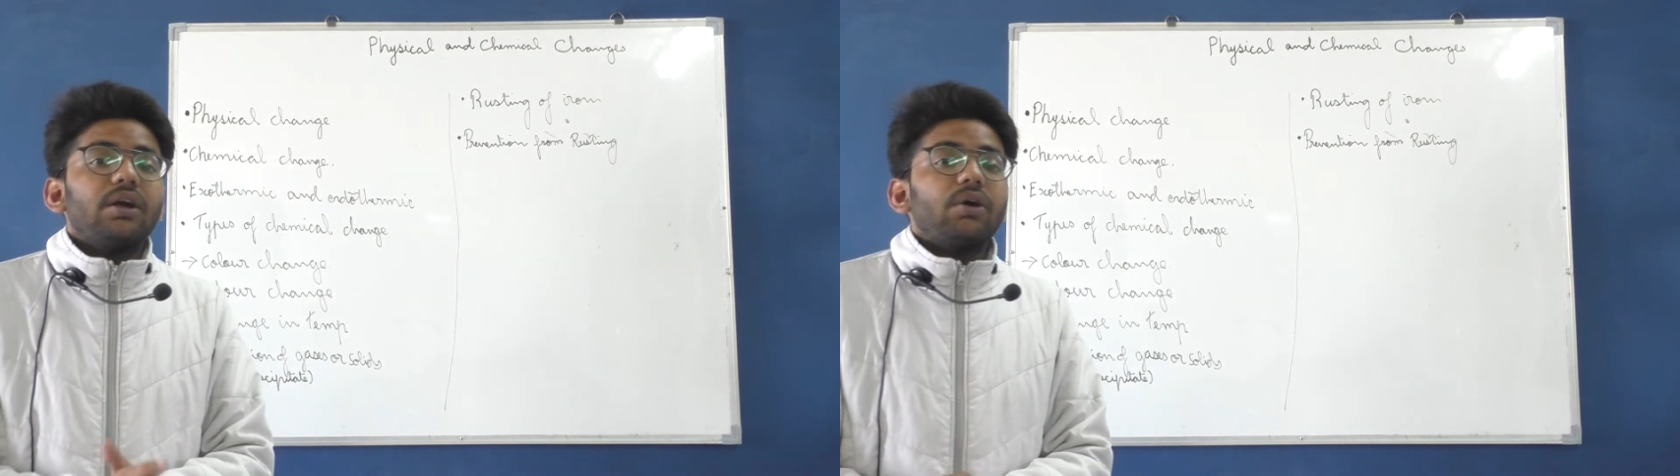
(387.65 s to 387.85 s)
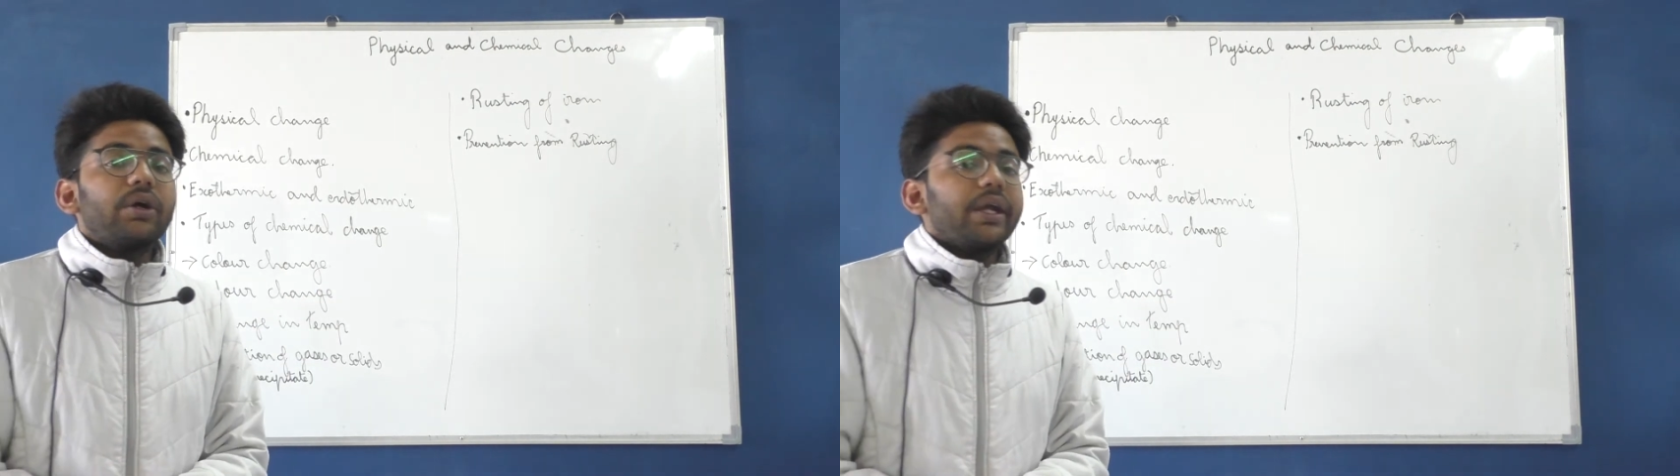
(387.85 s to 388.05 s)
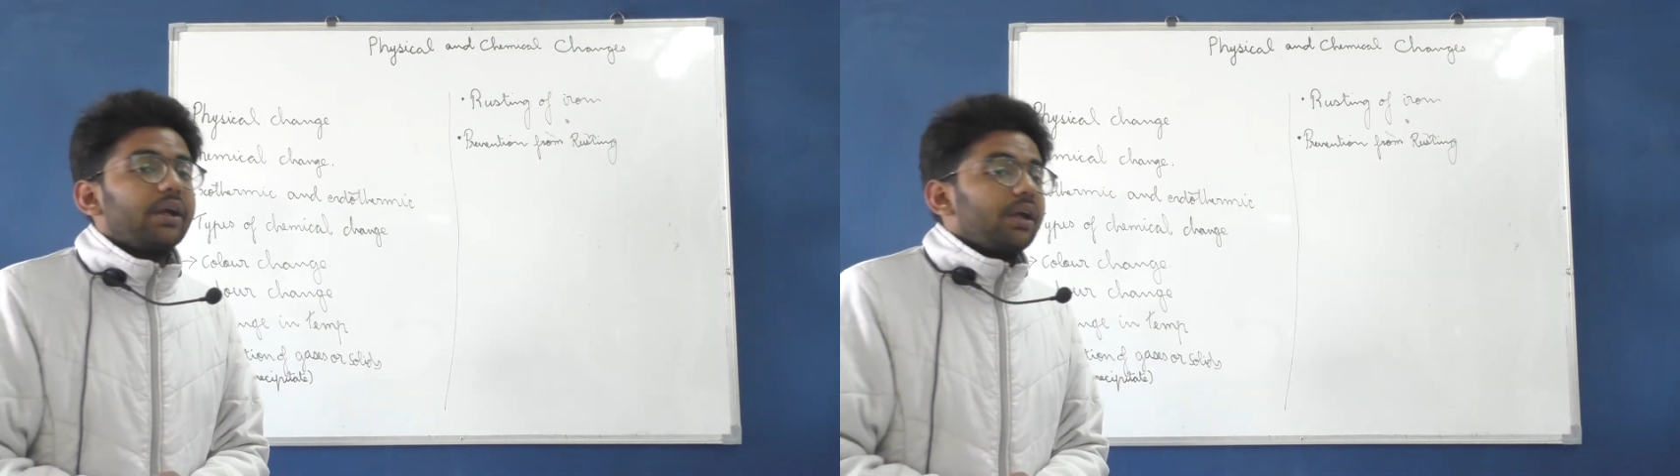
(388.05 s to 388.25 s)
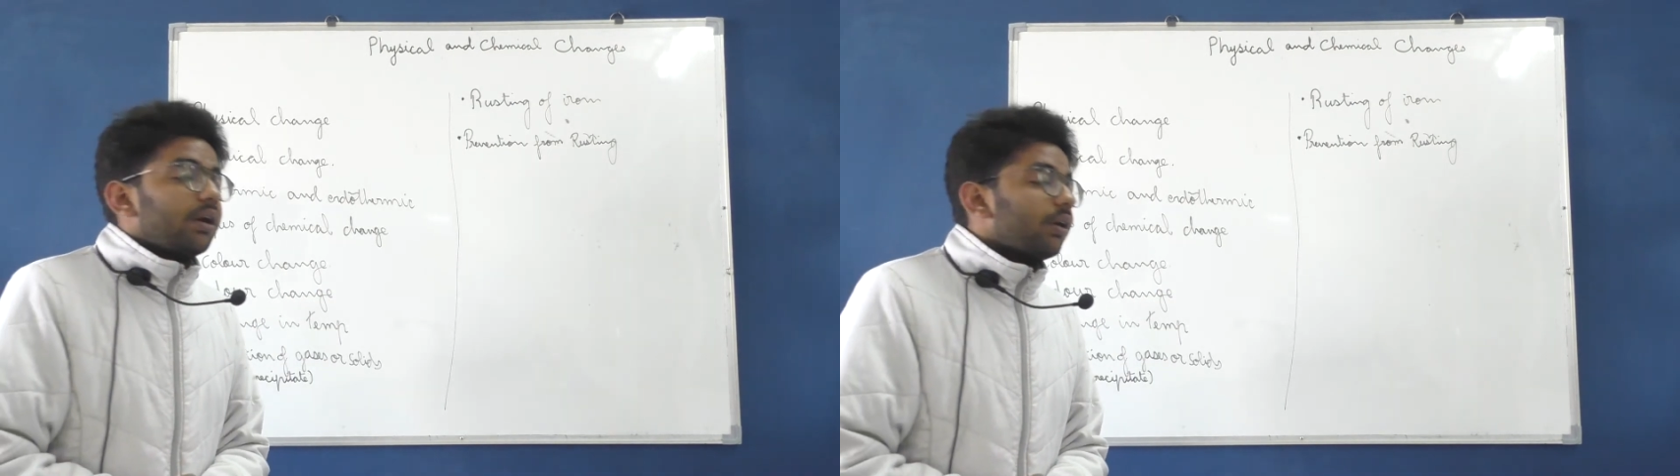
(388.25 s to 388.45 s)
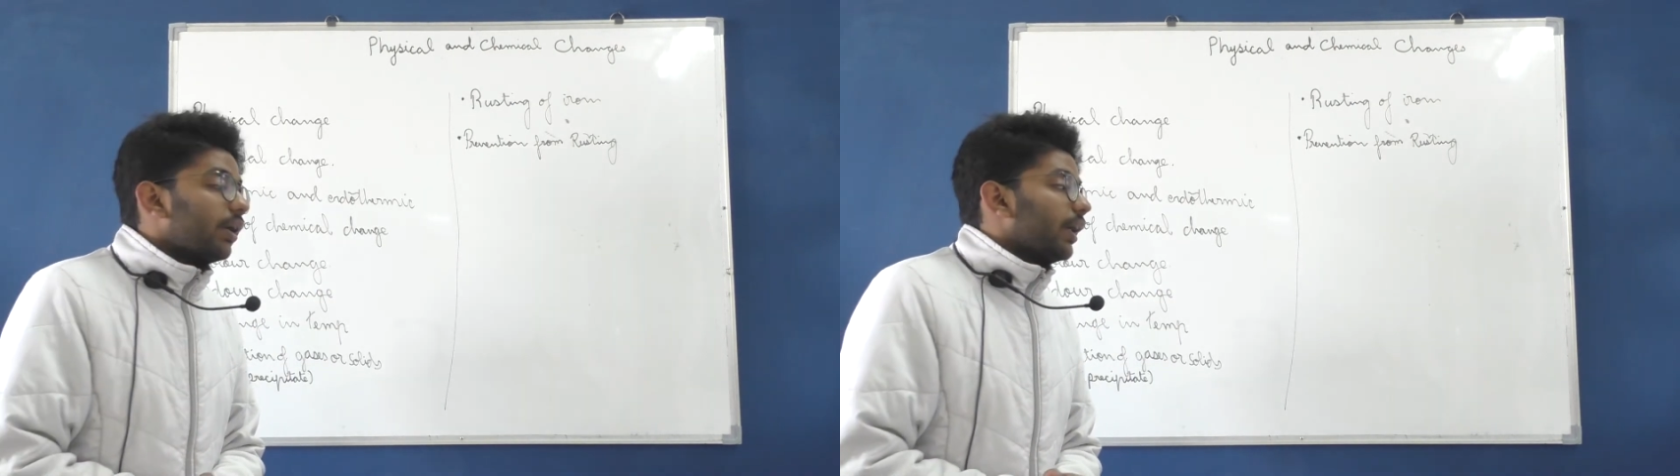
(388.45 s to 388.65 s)
Okay,
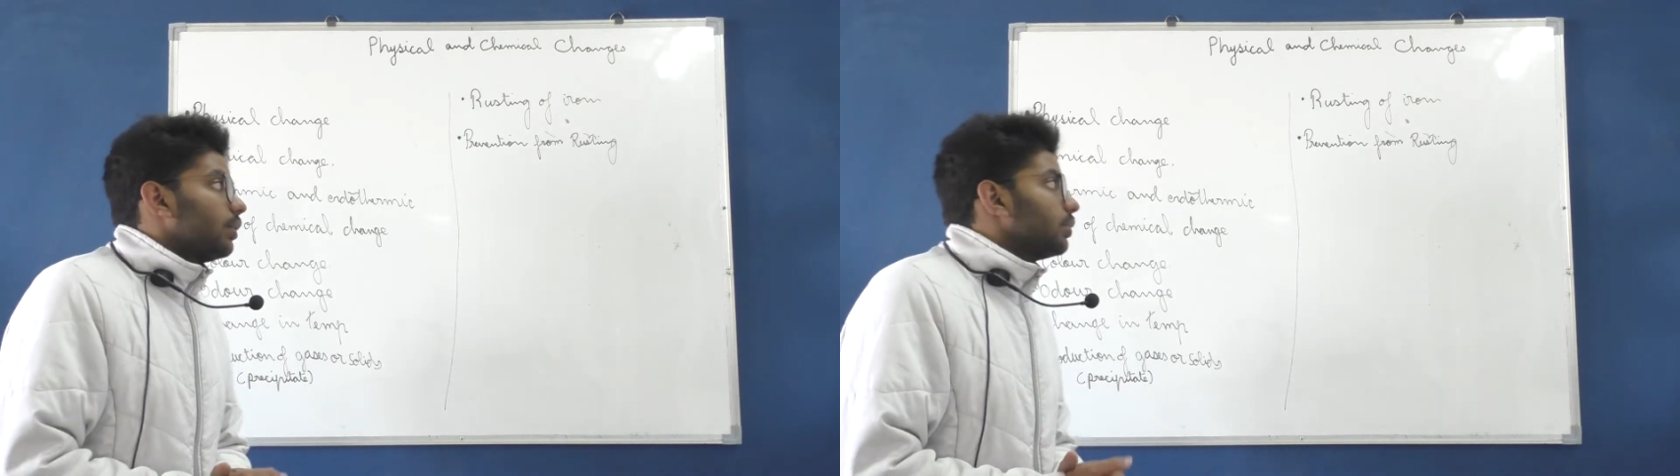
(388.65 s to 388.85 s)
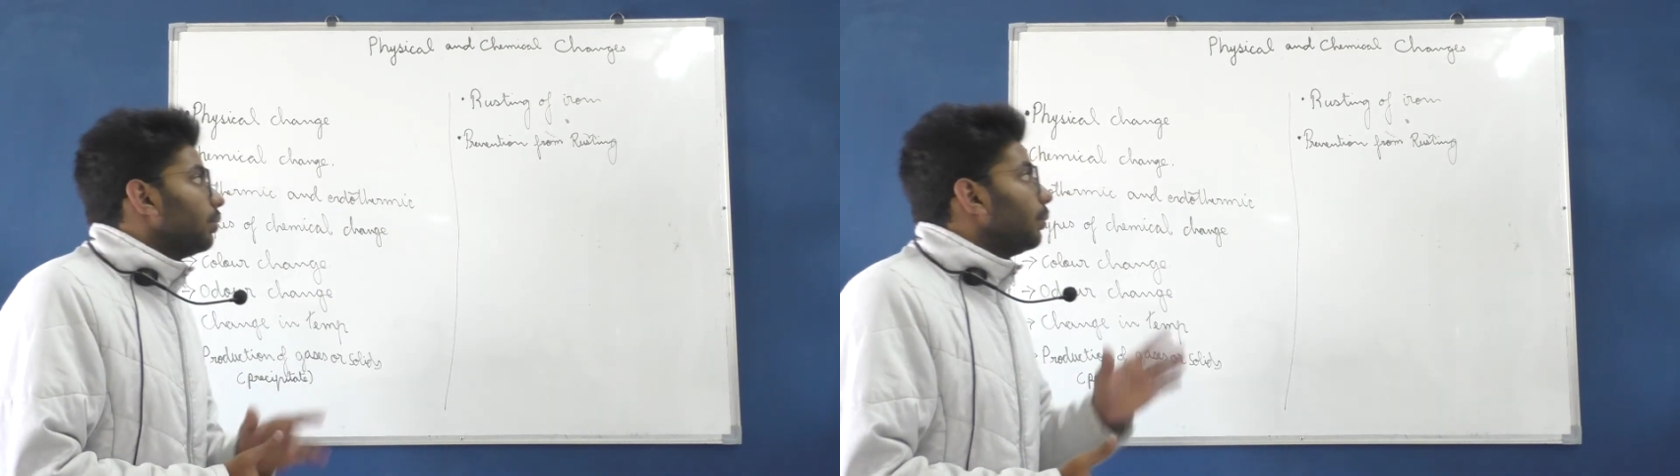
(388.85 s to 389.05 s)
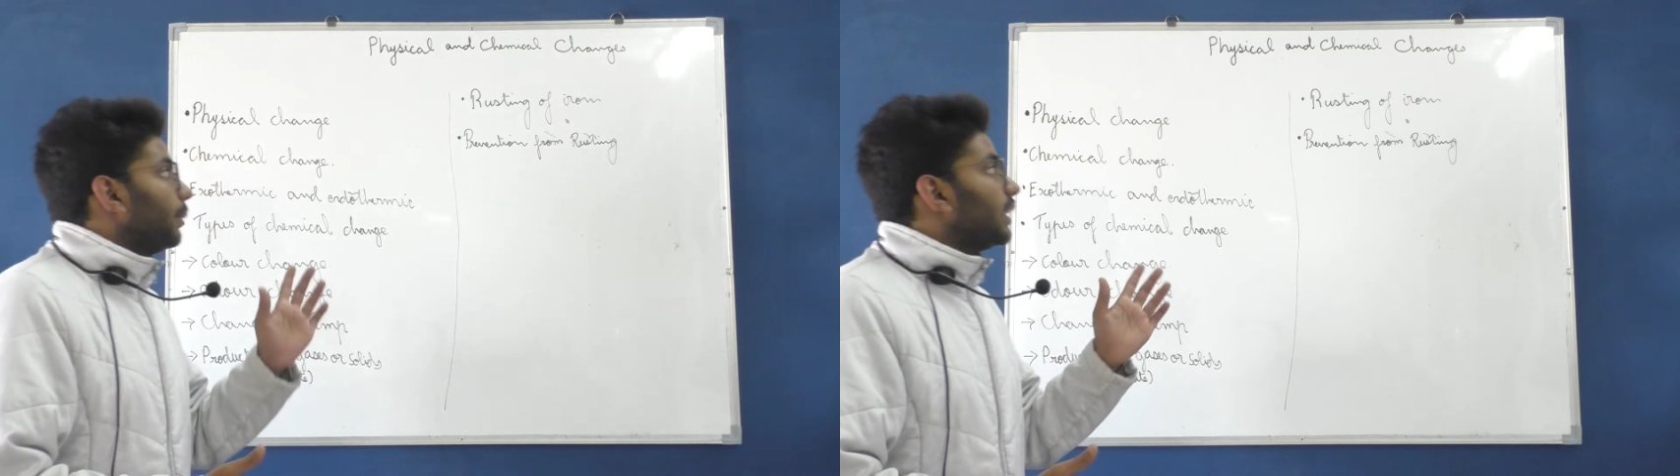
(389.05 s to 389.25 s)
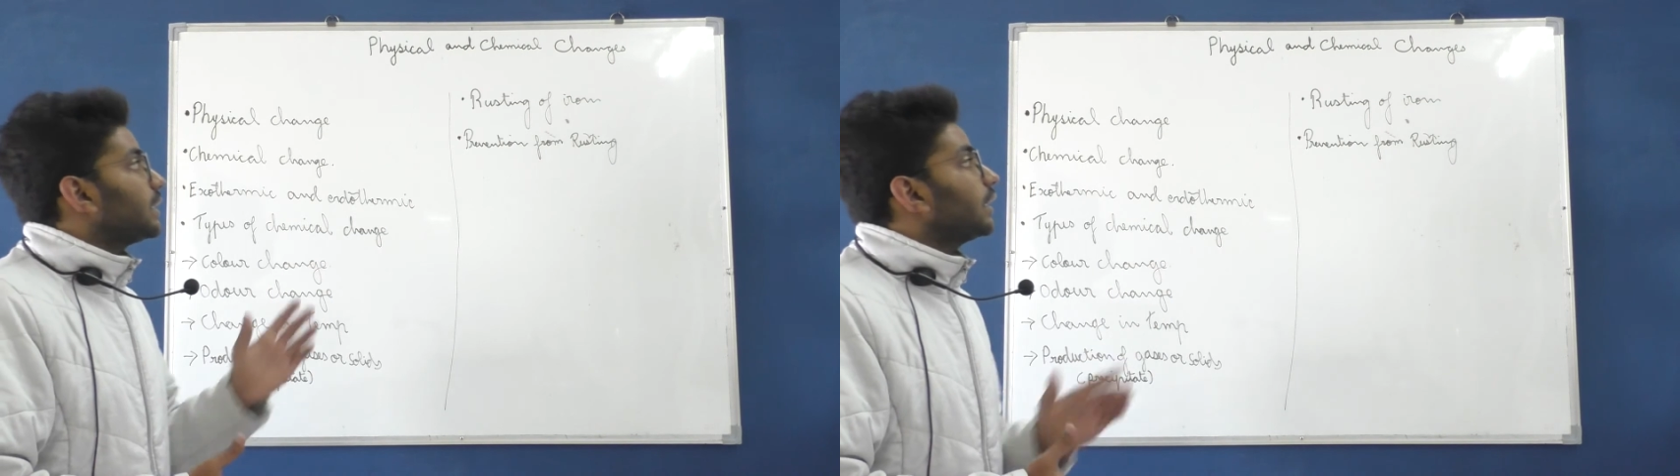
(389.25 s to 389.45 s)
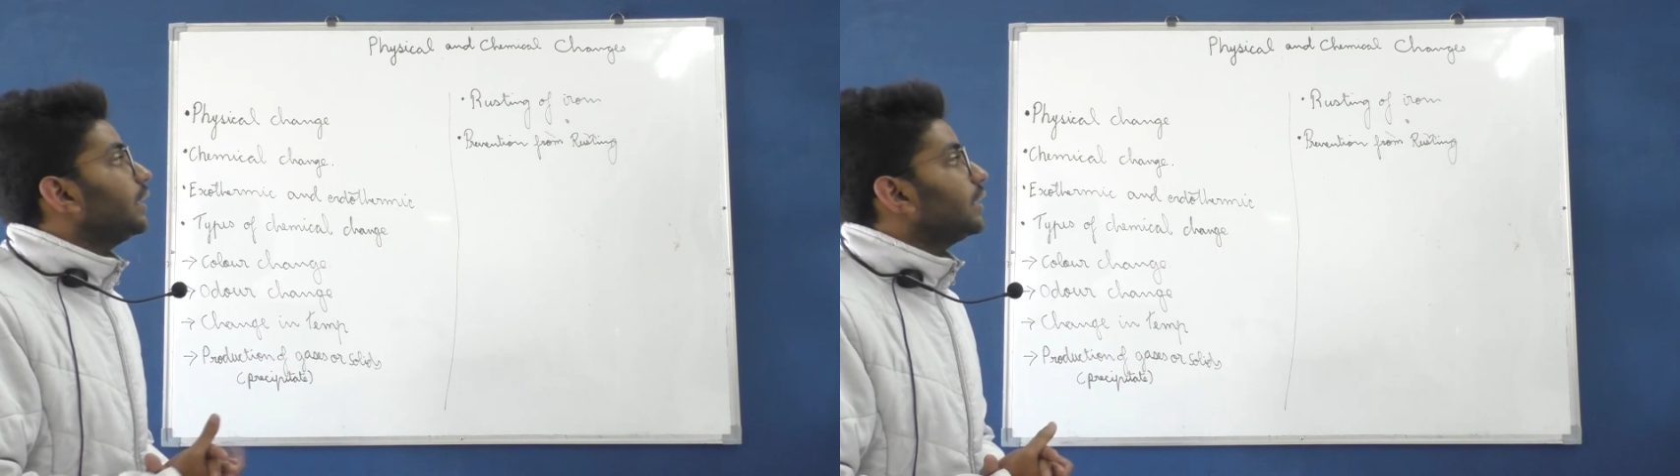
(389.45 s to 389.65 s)
alright, so basically